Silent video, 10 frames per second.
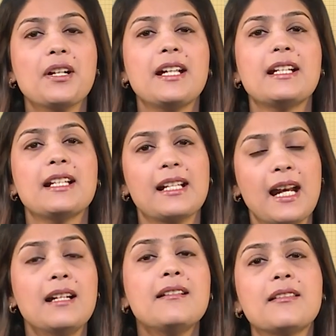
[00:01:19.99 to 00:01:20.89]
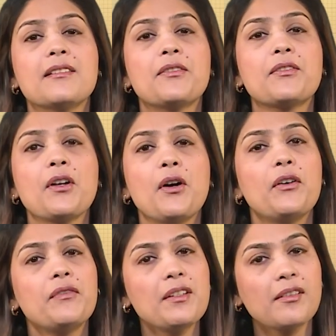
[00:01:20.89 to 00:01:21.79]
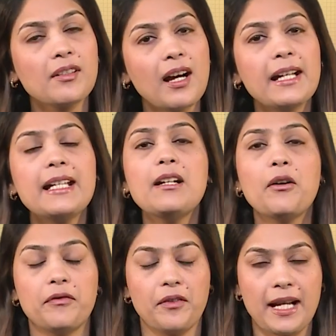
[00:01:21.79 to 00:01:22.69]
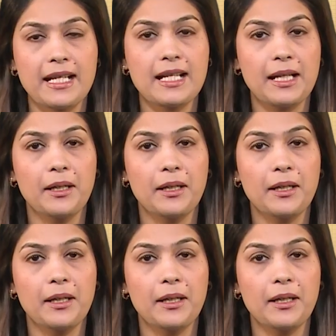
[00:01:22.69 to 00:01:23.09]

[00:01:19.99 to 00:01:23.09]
in an analysis of the style of writing?